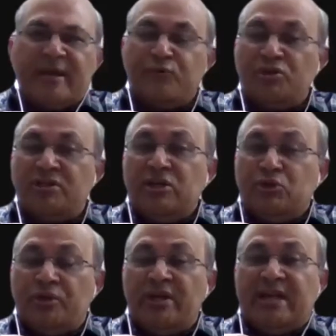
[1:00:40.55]
And of course,
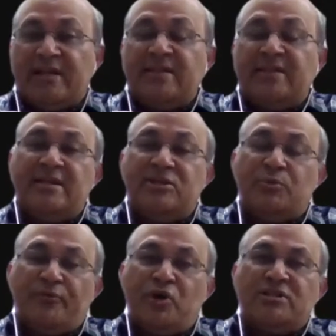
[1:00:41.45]
today the other thing
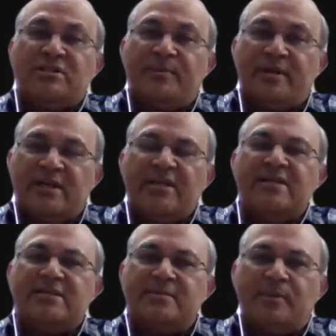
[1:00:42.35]
is we've got some
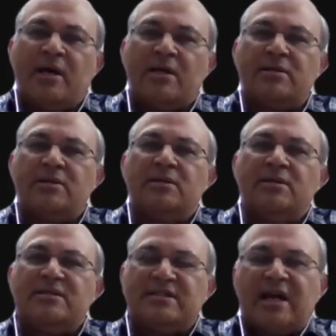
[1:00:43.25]
really smart
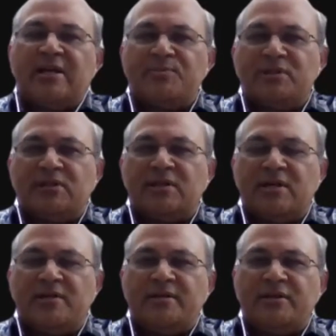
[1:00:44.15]
startups in the
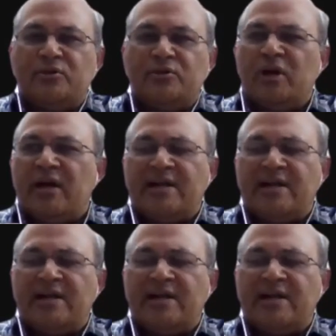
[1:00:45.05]
country.